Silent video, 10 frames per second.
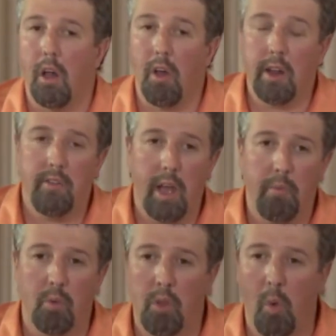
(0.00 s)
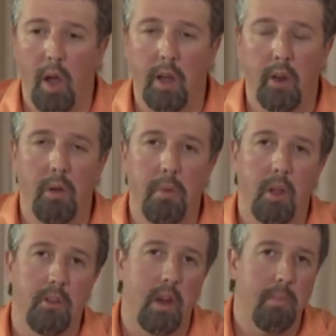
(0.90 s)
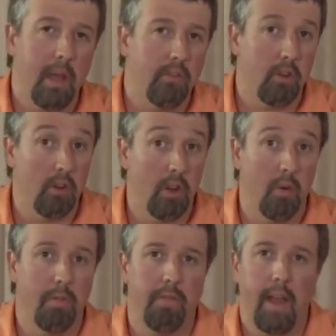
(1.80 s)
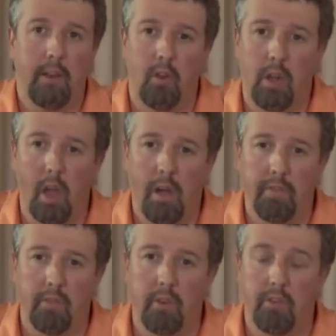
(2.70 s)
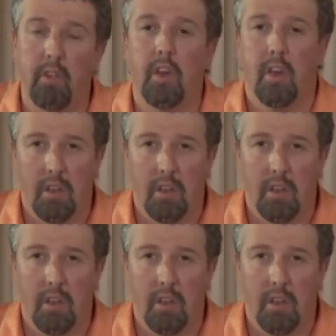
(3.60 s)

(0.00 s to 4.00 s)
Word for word: A lot of times when you walk onto a military base and you're dealing with flag duty officers,